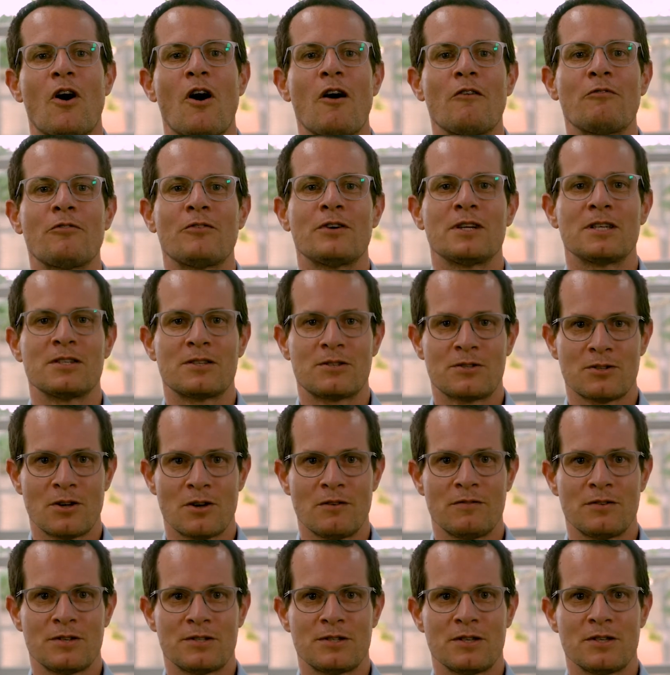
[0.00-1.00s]
offering
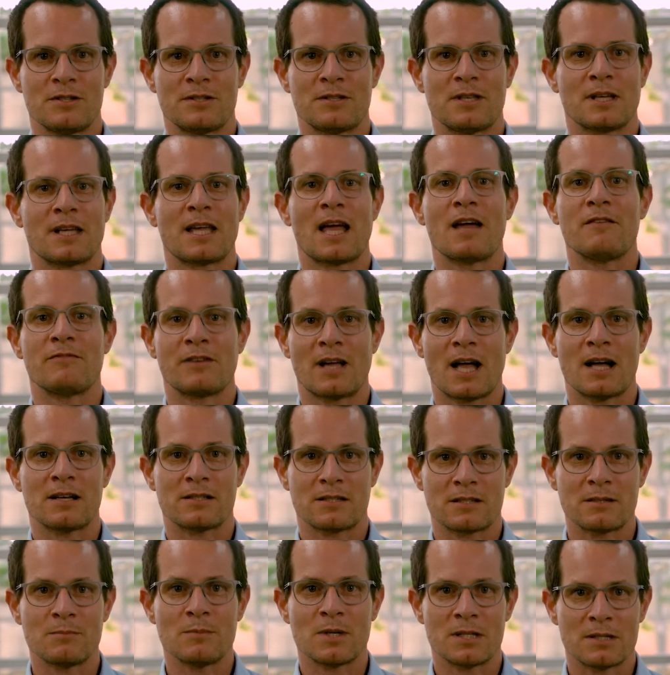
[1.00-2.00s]
services that gave
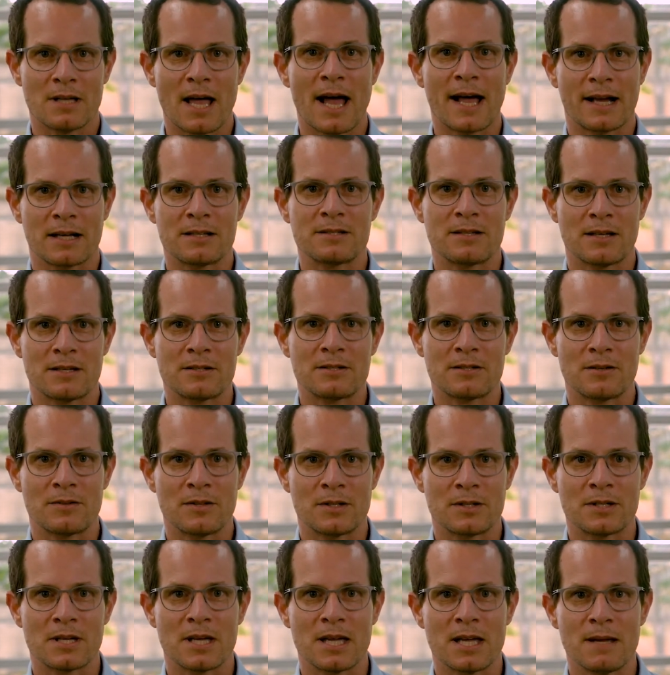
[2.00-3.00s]
customers access to
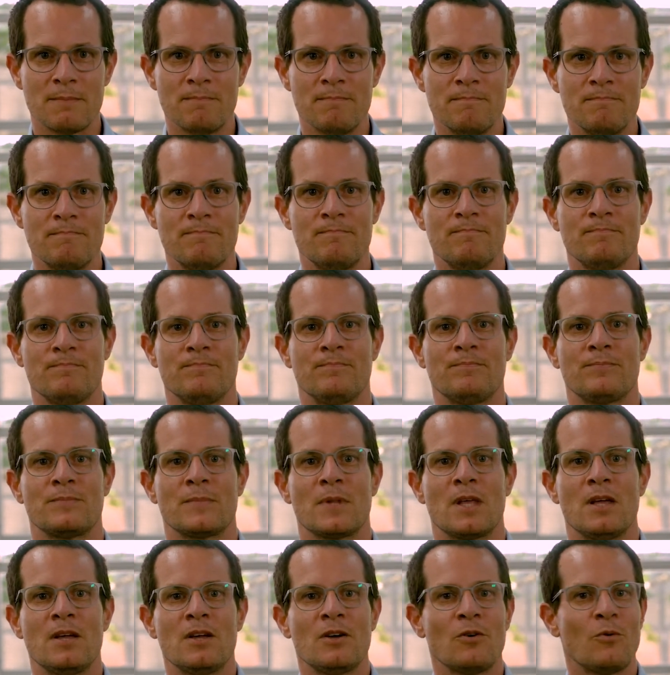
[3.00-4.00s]
the team.
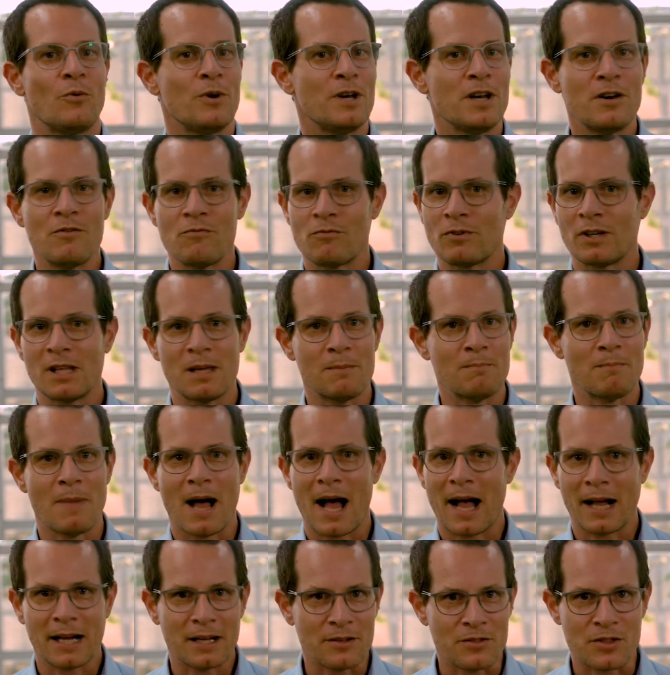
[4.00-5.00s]
We didn't really
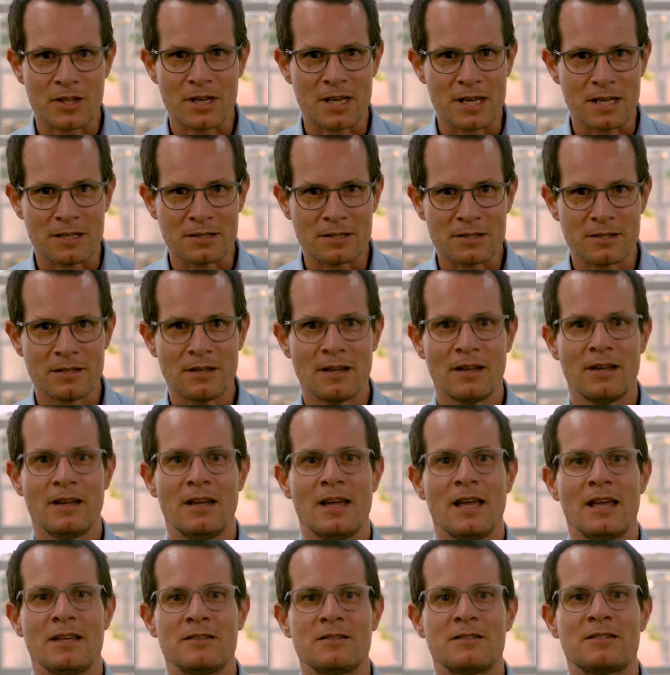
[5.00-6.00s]
market these.
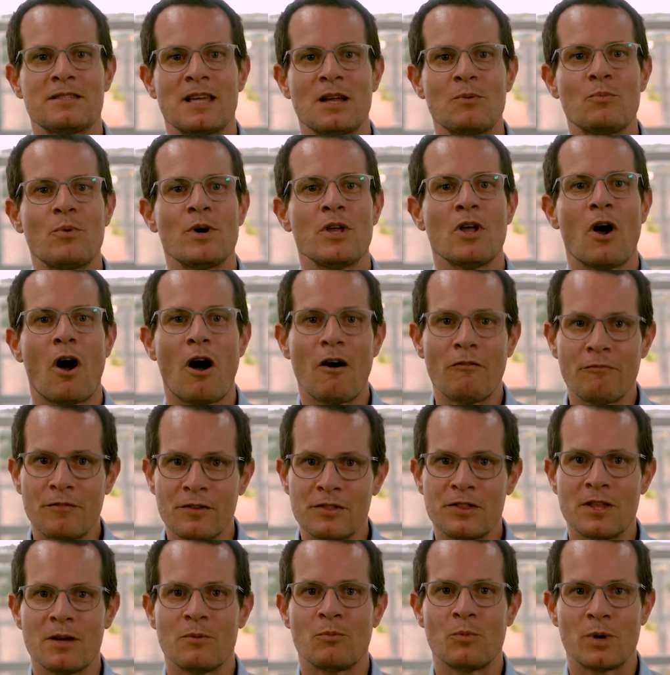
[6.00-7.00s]
Instead, we
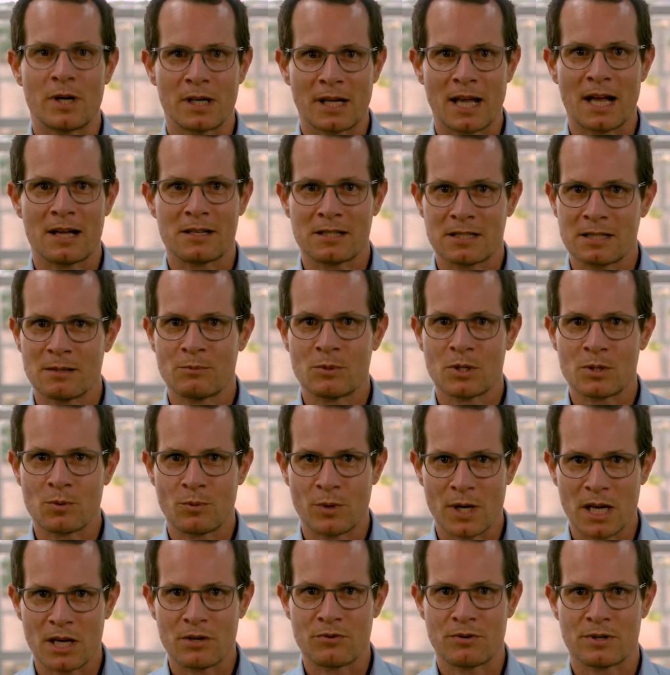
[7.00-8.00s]
offered them when customers
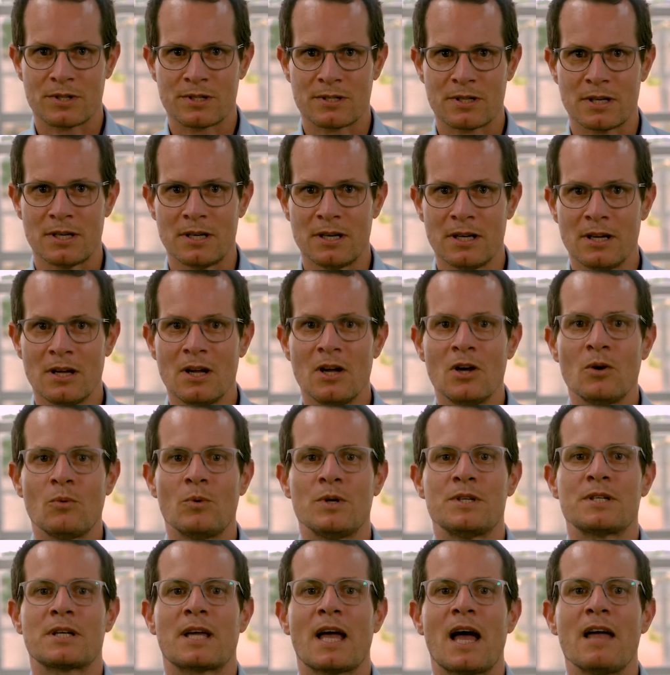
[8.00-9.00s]
were interested,
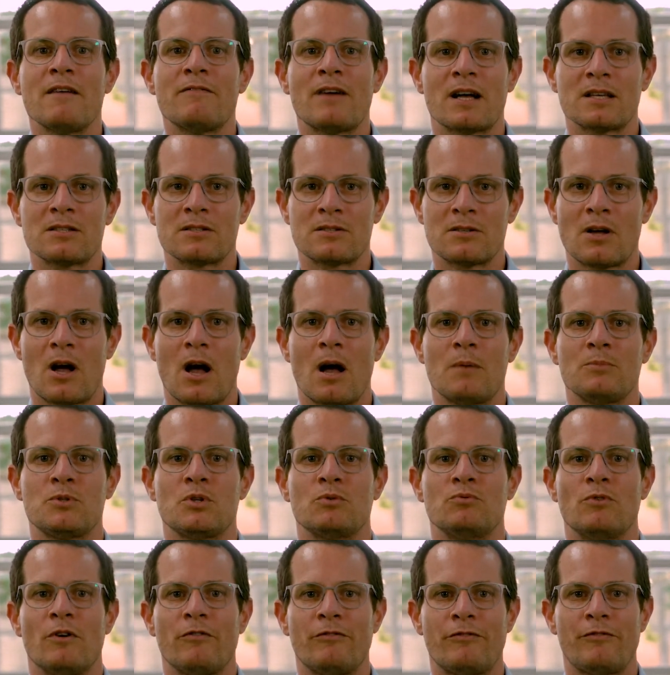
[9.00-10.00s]
which gave us time to
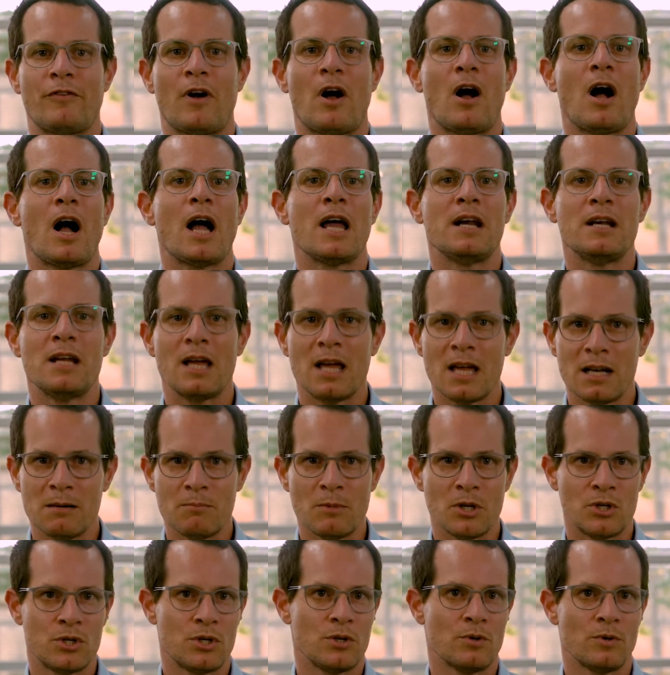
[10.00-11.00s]
refine and
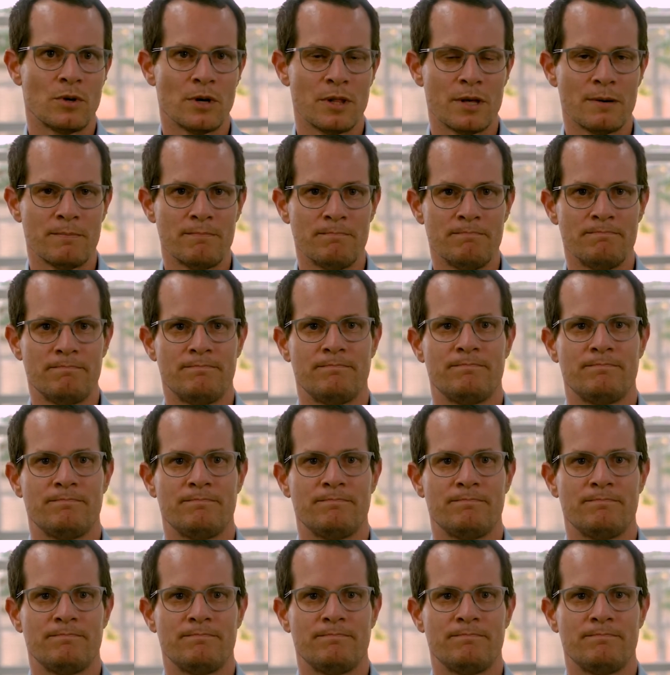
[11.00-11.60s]
mature them.